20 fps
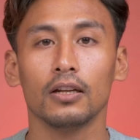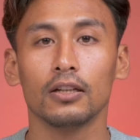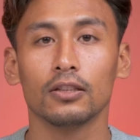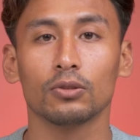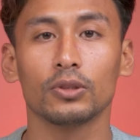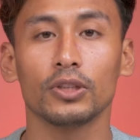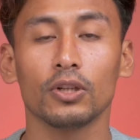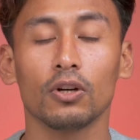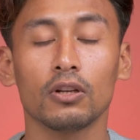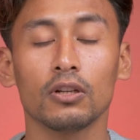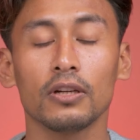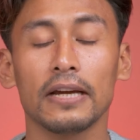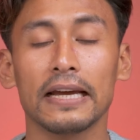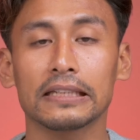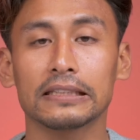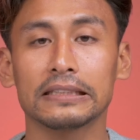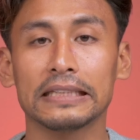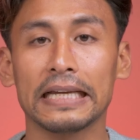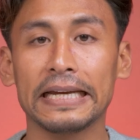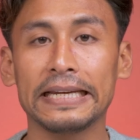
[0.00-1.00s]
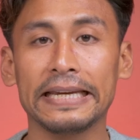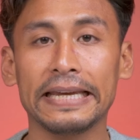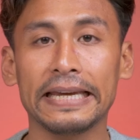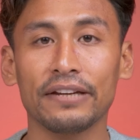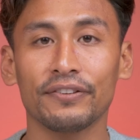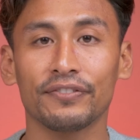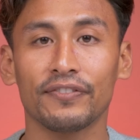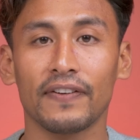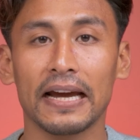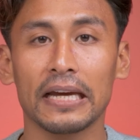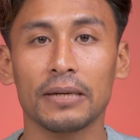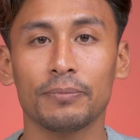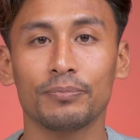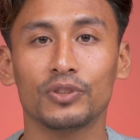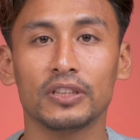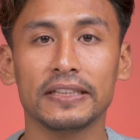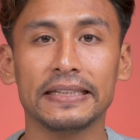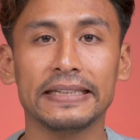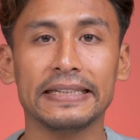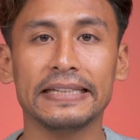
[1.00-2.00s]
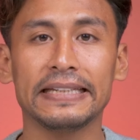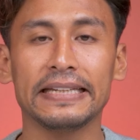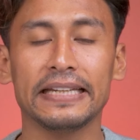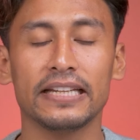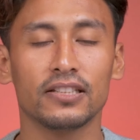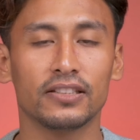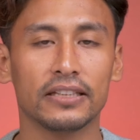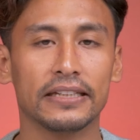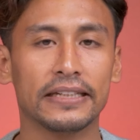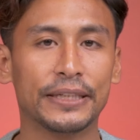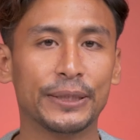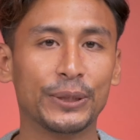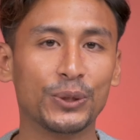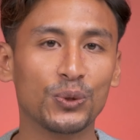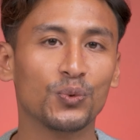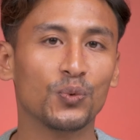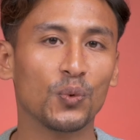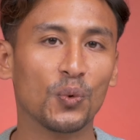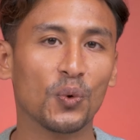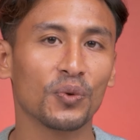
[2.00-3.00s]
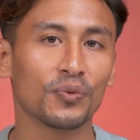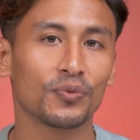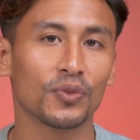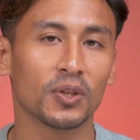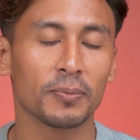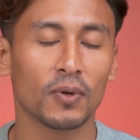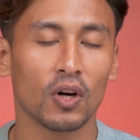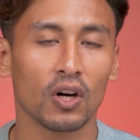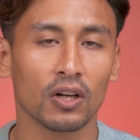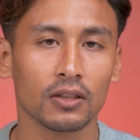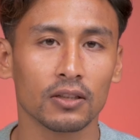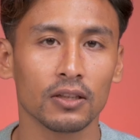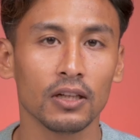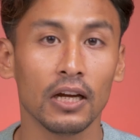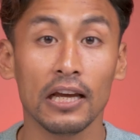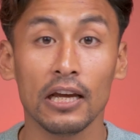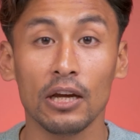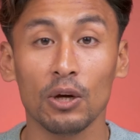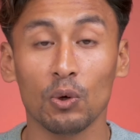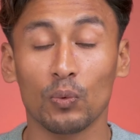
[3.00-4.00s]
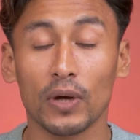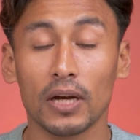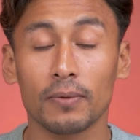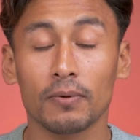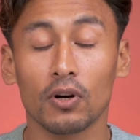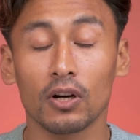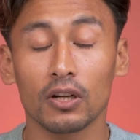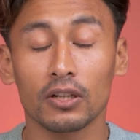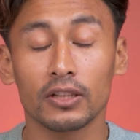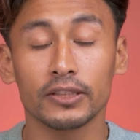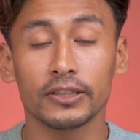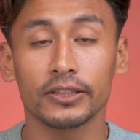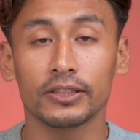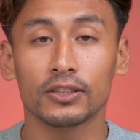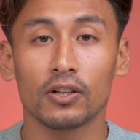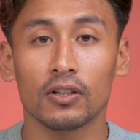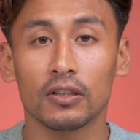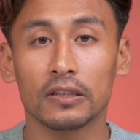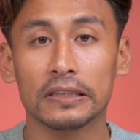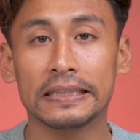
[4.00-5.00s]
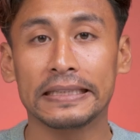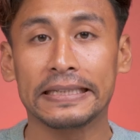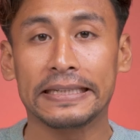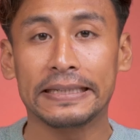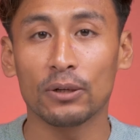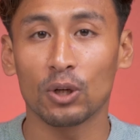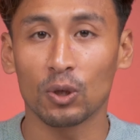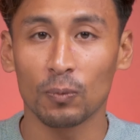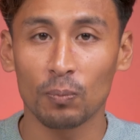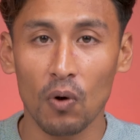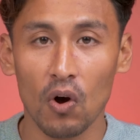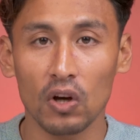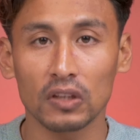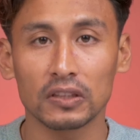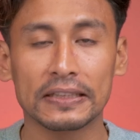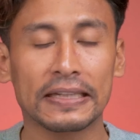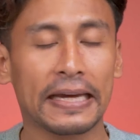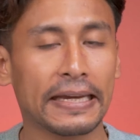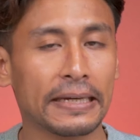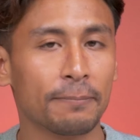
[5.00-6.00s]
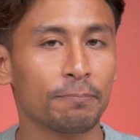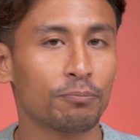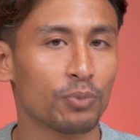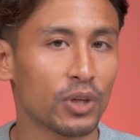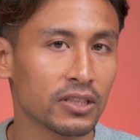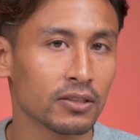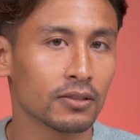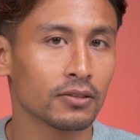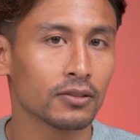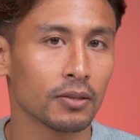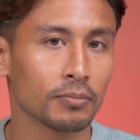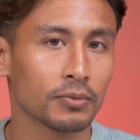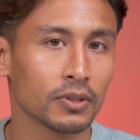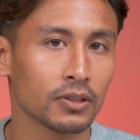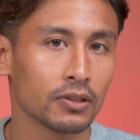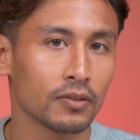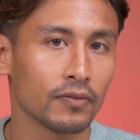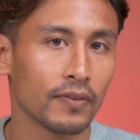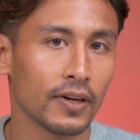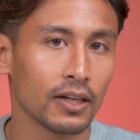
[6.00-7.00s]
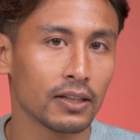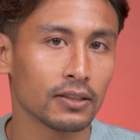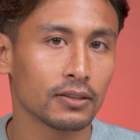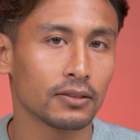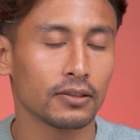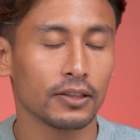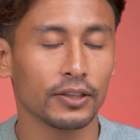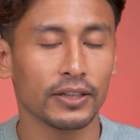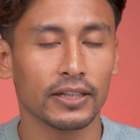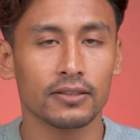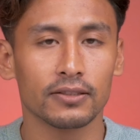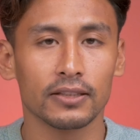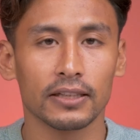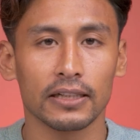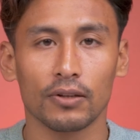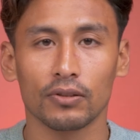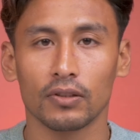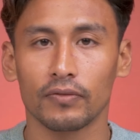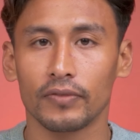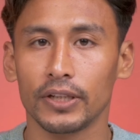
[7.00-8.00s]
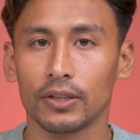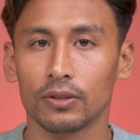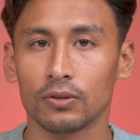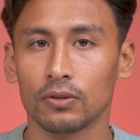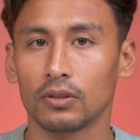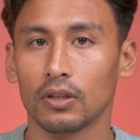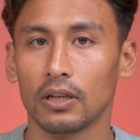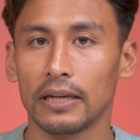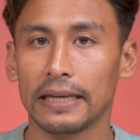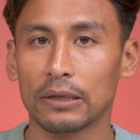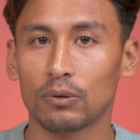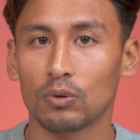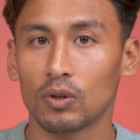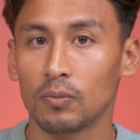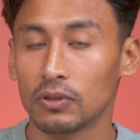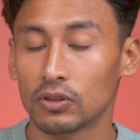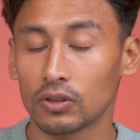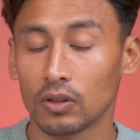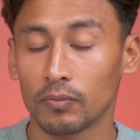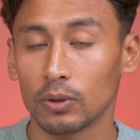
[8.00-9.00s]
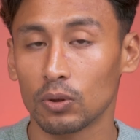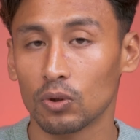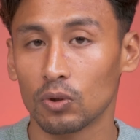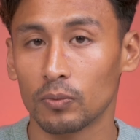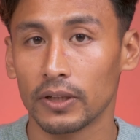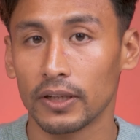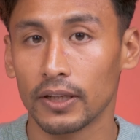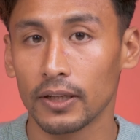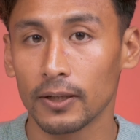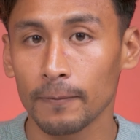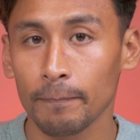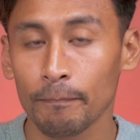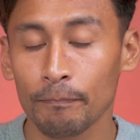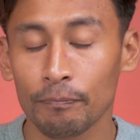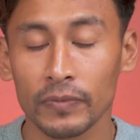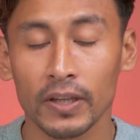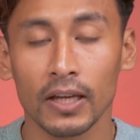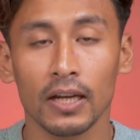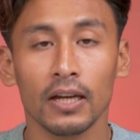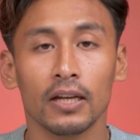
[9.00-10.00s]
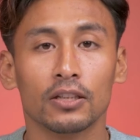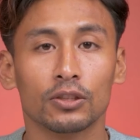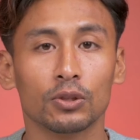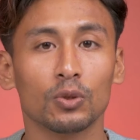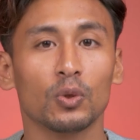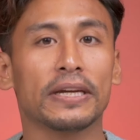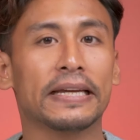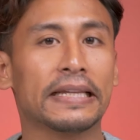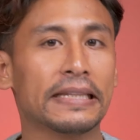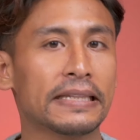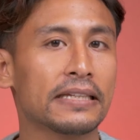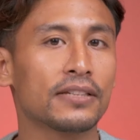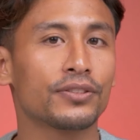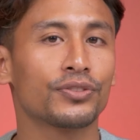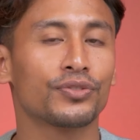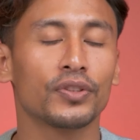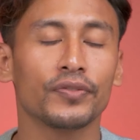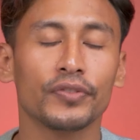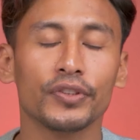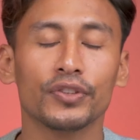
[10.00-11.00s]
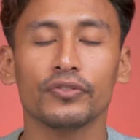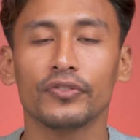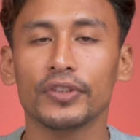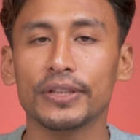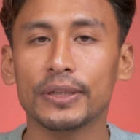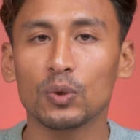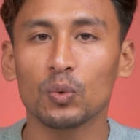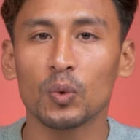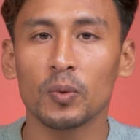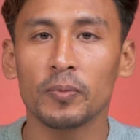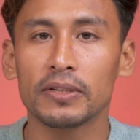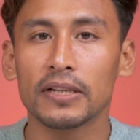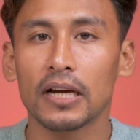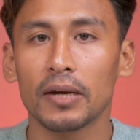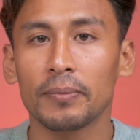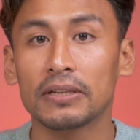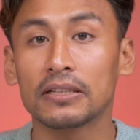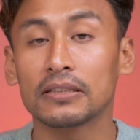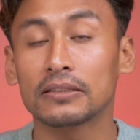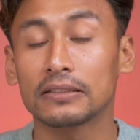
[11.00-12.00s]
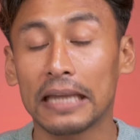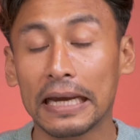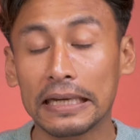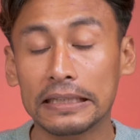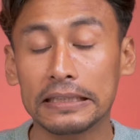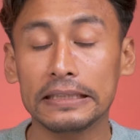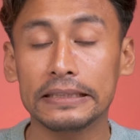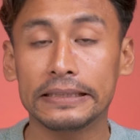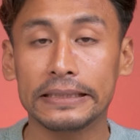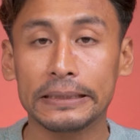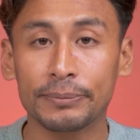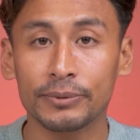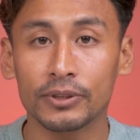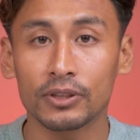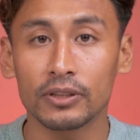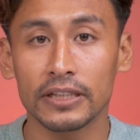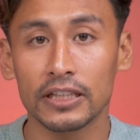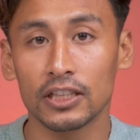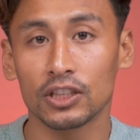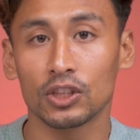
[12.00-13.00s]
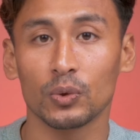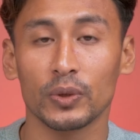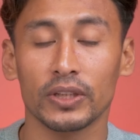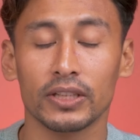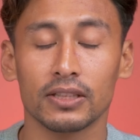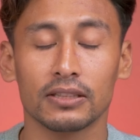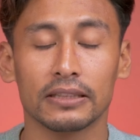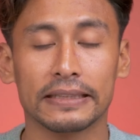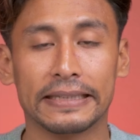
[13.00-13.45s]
So the Honor X9a 5G is a new phone from Honor. We have already done the unboxing and impressions of this device. You can check out the video. The link will be somewhere over here. So in this review video, we'll be diving slightly deeper into its